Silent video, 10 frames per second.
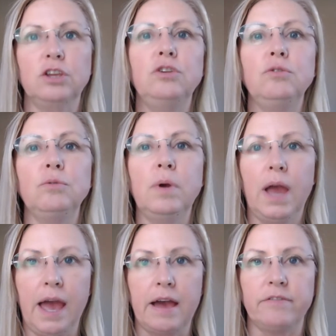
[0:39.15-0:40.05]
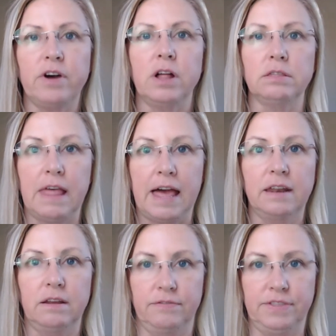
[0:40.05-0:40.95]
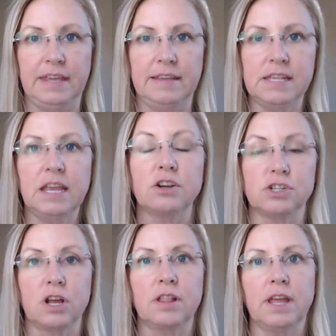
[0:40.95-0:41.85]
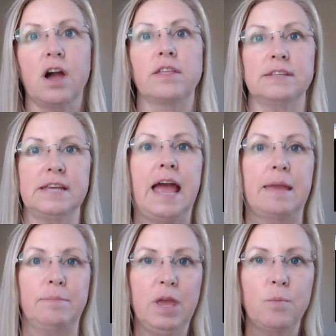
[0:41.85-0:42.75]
You have a lot of things that you're juggling all the time.